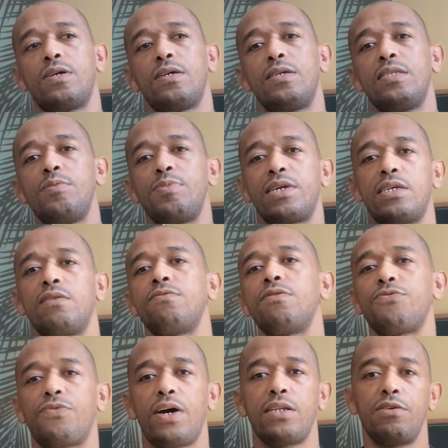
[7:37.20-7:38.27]
in the beginning of
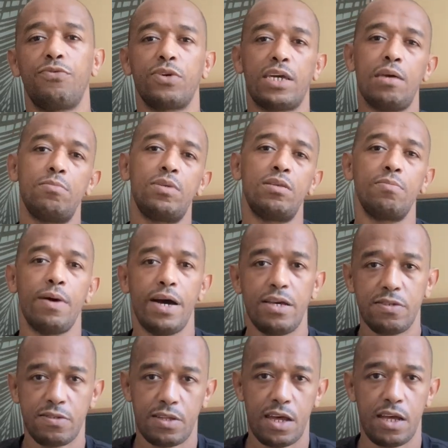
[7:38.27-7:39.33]
the fight, if you can
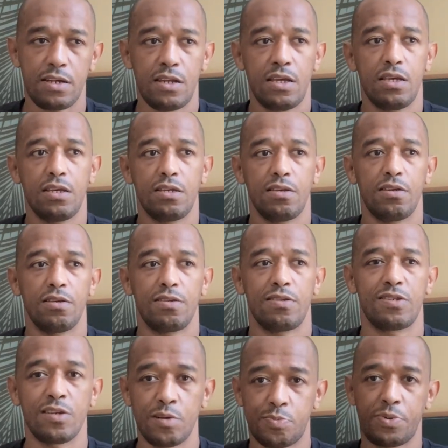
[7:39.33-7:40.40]
minimize that
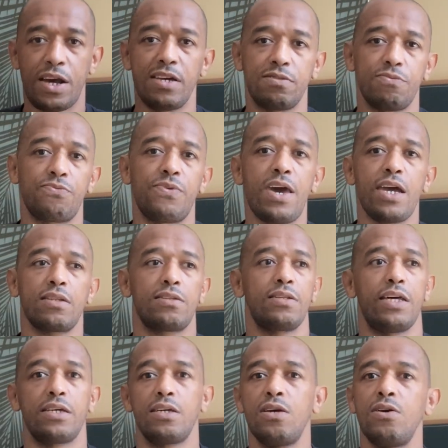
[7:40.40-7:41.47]
surprise effect,
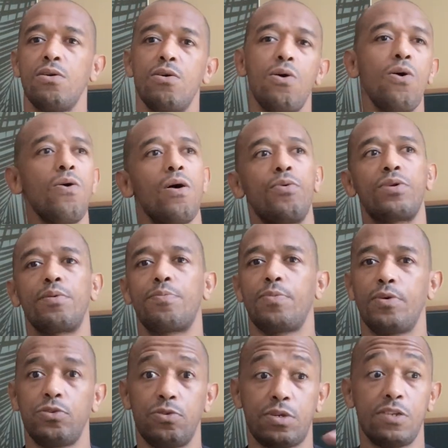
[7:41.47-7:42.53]
like, oh, I want to,
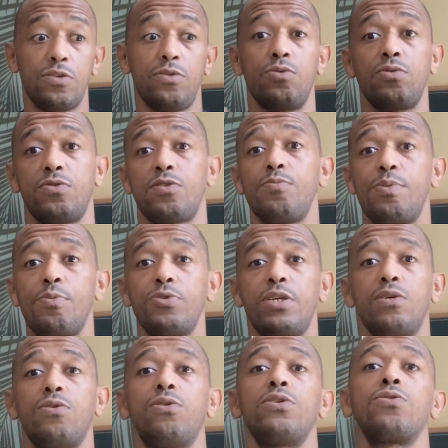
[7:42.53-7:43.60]
because some people,
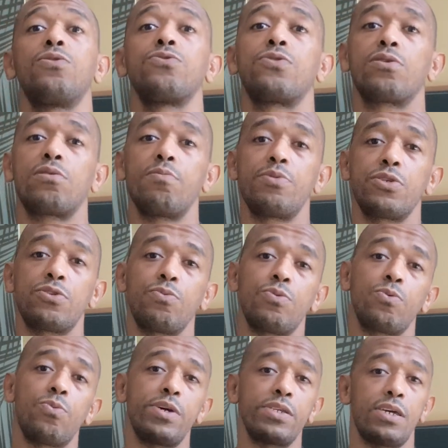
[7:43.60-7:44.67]
they're going to go to the competition
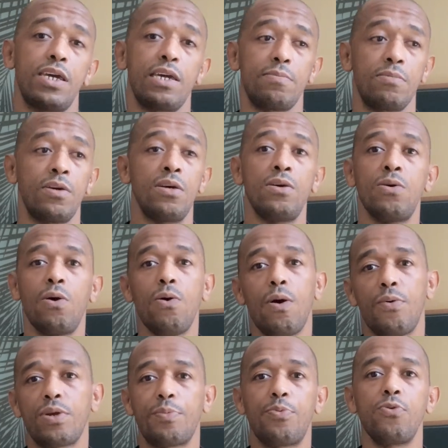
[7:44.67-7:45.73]
with one game. Oh, I
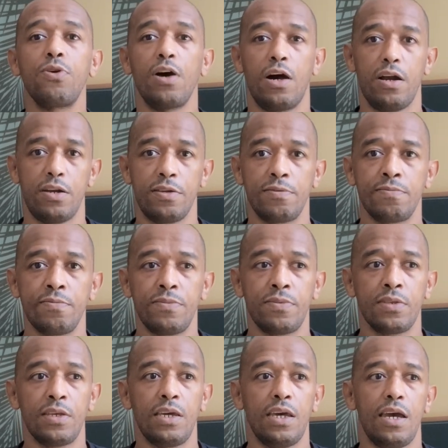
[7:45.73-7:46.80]
want to pull guard,
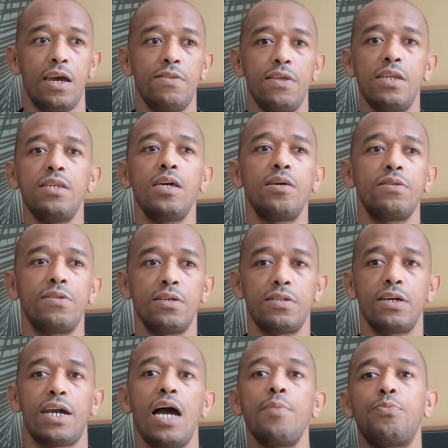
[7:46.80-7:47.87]
and then
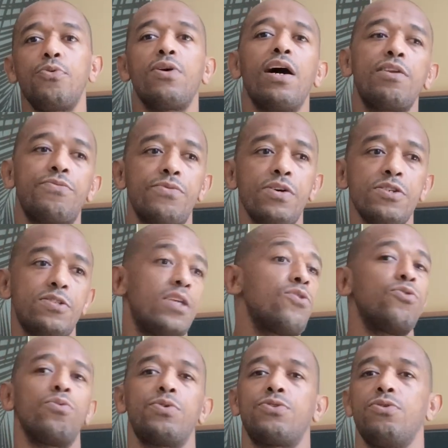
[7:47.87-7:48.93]
the guy pull guard first. They
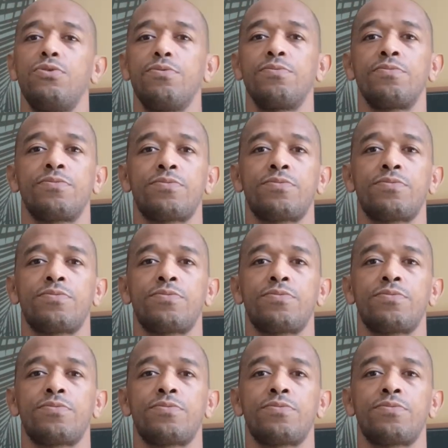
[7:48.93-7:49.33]
don't know what to do.